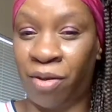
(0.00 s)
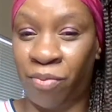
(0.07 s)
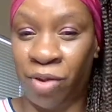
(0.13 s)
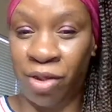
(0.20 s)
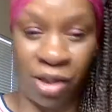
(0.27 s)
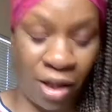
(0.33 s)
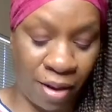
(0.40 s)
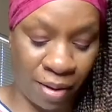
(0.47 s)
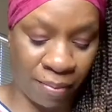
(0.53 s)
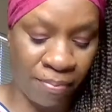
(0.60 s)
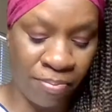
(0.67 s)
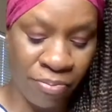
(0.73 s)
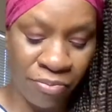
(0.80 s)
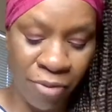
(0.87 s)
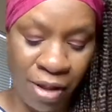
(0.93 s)
was young,
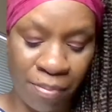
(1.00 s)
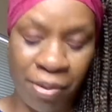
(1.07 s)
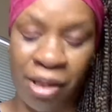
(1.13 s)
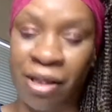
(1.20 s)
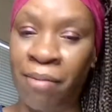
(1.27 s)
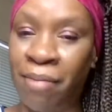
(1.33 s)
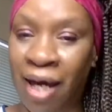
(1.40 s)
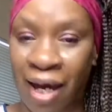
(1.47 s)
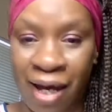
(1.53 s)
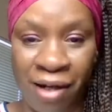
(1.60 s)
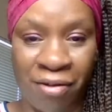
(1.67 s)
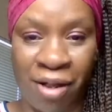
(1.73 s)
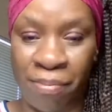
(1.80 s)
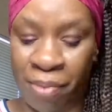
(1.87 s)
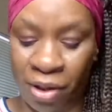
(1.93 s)
but them
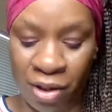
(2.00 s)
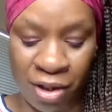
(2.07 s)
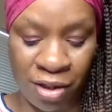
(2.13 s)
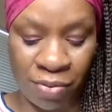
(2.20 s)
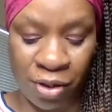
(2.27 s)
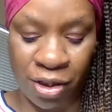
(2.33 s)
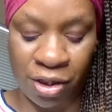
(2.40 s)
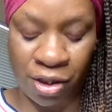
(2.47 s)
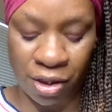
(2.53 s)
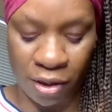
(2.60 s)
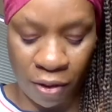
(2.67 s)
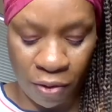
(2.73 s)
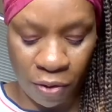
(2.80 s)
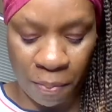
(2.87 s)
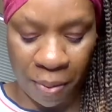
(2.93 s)
Angry Birds were
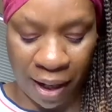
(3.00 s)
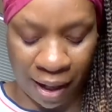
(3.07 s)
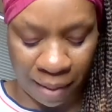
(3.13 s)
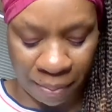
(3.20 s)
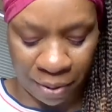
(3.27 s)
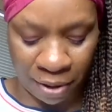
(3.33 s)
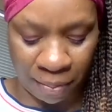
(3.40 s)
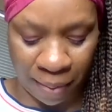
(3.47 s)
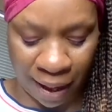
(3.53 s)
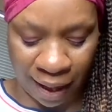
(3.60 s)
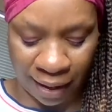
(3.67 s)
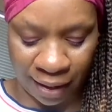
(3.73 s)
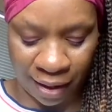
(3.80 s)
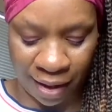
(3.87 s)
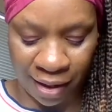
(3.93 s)
so popular
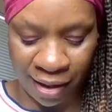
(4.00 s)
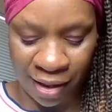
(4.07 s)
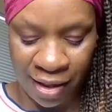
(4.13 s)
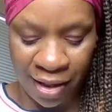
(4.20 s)
back then.